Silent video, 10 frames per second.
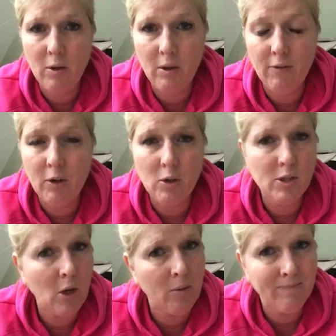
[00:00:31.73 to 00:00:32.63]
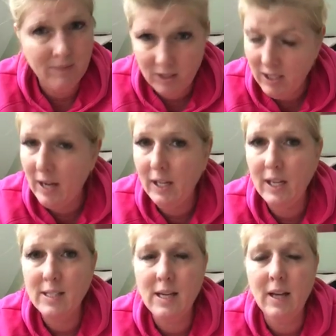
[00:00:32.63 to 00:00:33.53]
31st. So got to
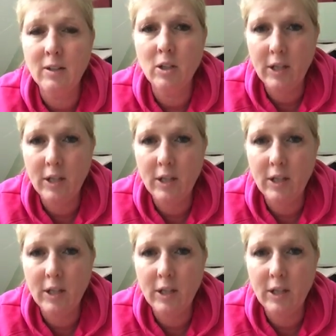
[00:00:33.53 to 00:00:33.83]
get it done.